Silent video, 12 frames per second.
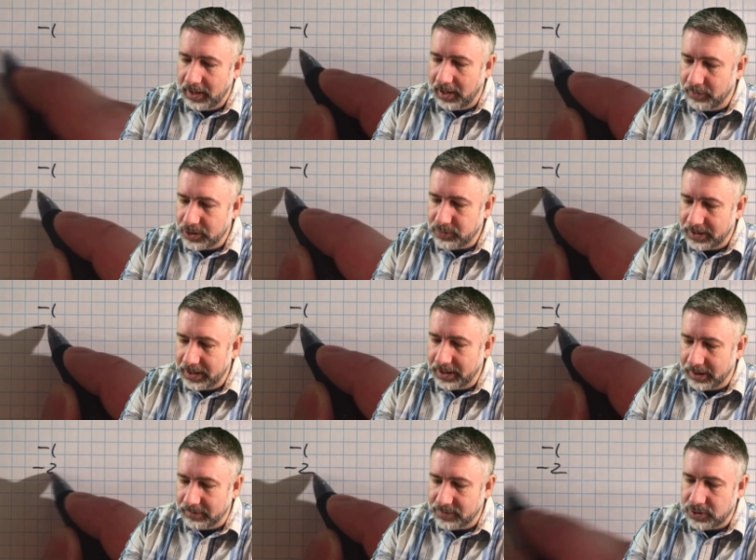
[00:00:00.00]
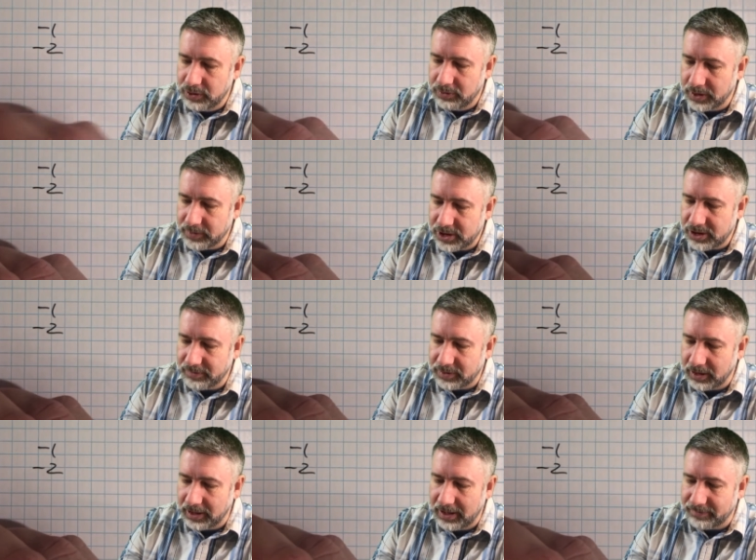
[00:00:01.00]
which we get -2, and then we shift to
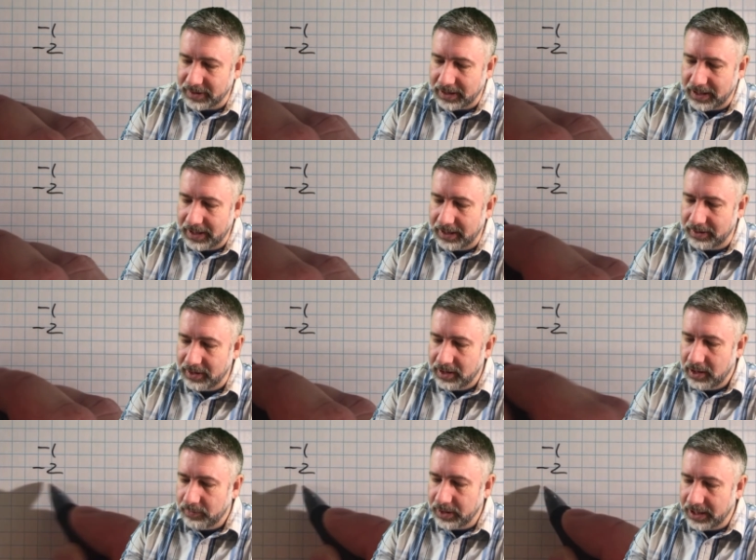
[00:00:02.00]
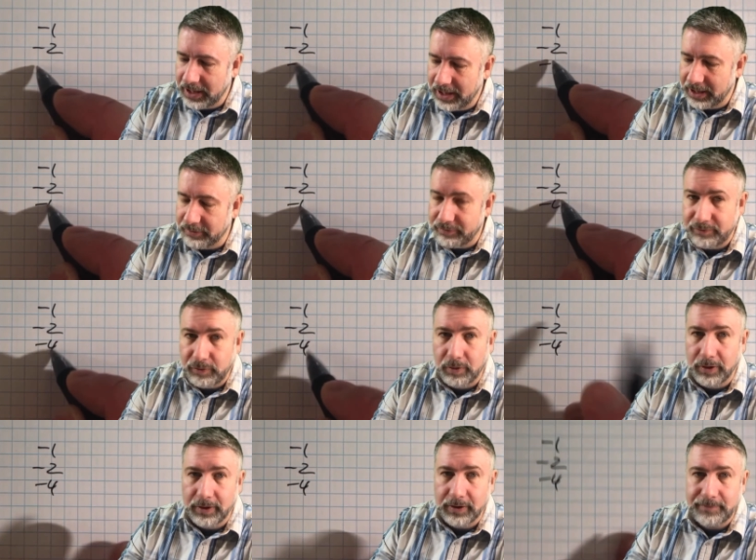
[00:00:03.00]
the left again, we get
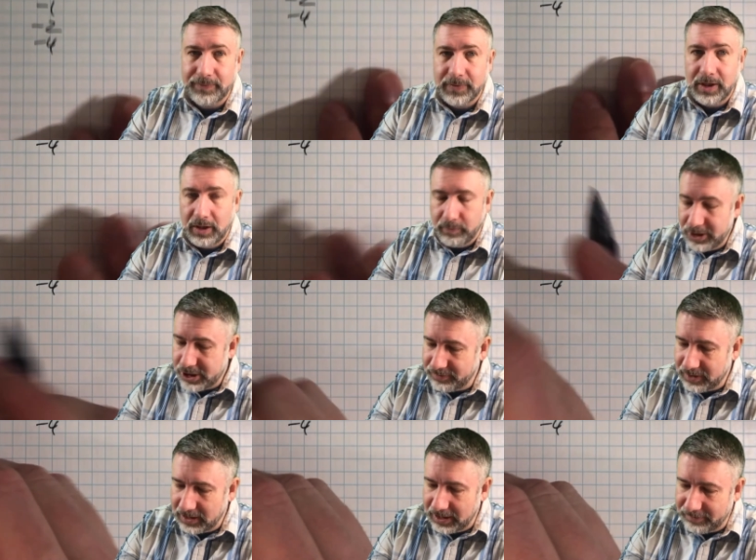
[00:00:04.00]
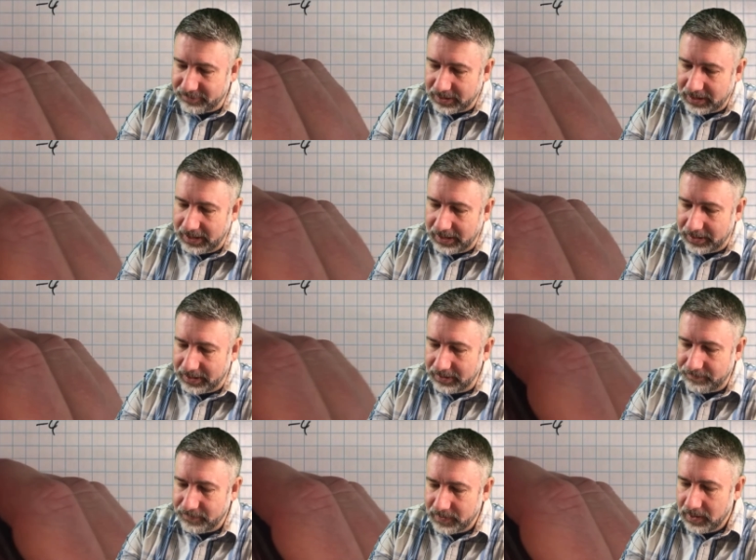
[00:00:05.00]
-4. We shift to the left
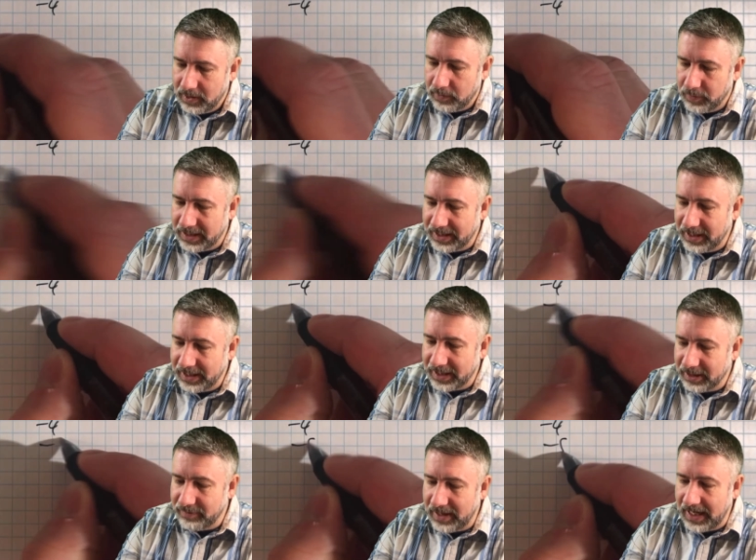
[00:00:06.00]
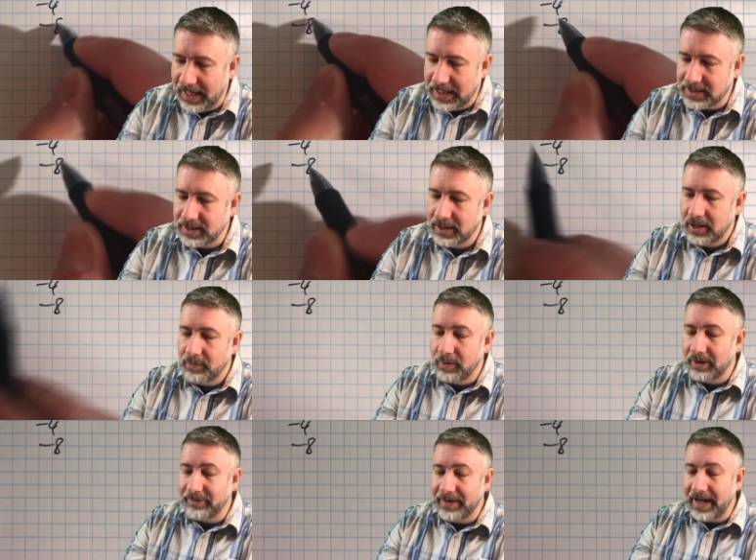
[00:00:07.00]
again, we get -8.
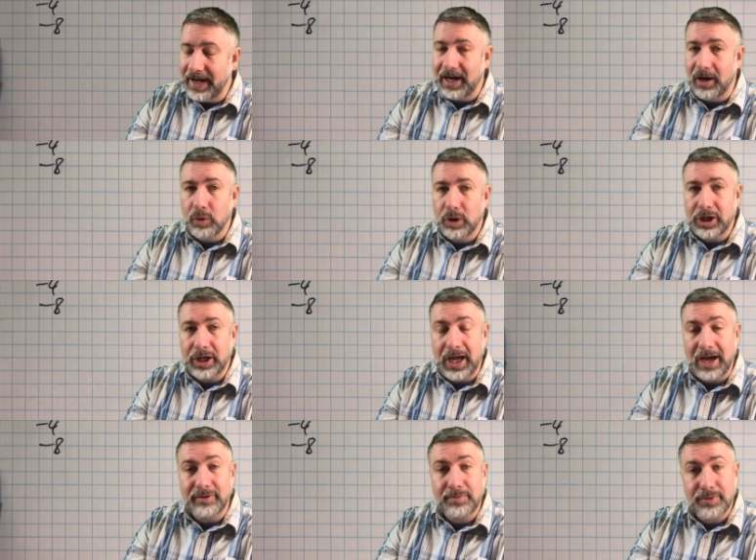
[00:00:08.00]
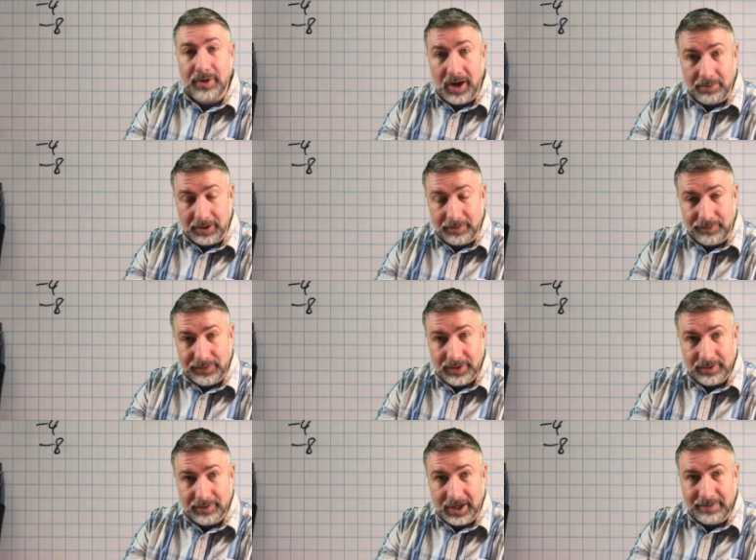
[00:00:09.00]
Well, now we're going to have a problem,
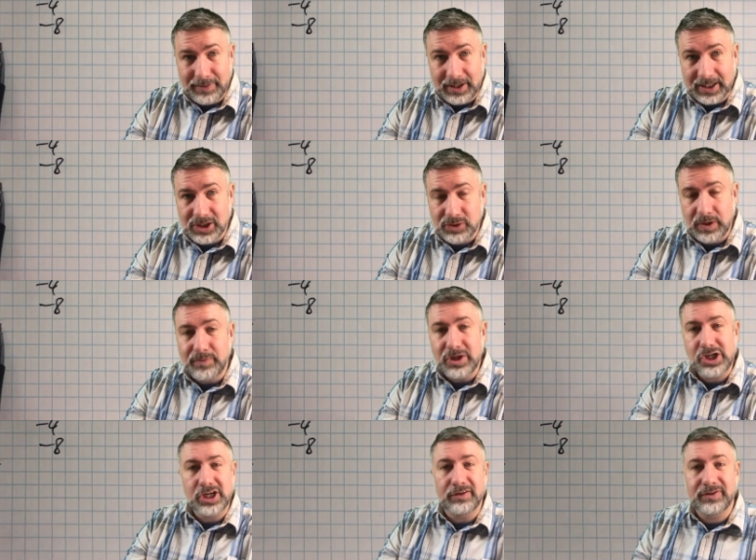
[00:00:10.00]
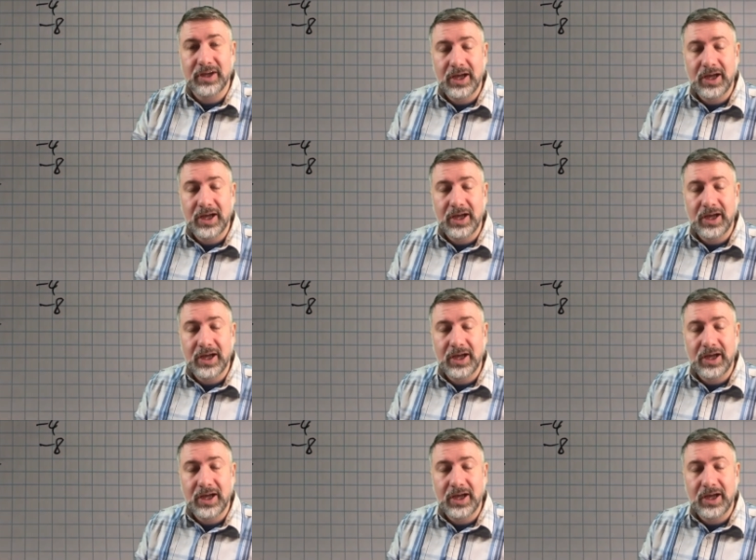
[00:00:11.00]
right? Because when we shift,